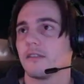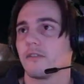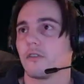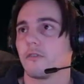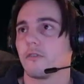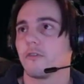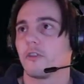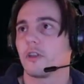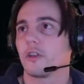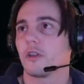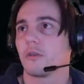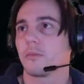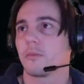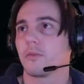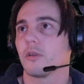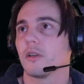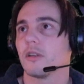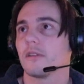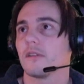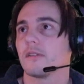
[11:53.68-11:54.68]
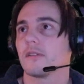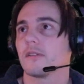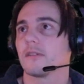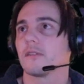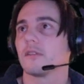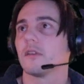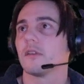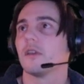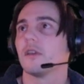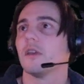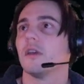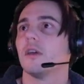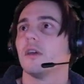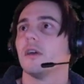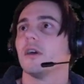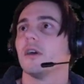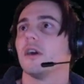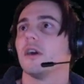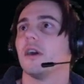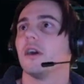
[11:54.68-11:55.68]
for fingerprints.
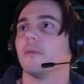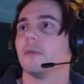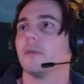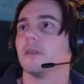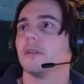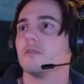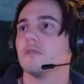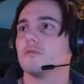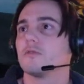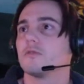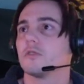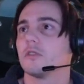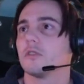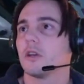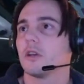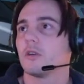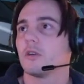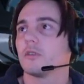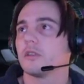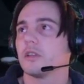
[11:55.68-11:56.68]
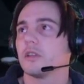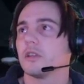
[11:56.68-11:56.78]
It usually only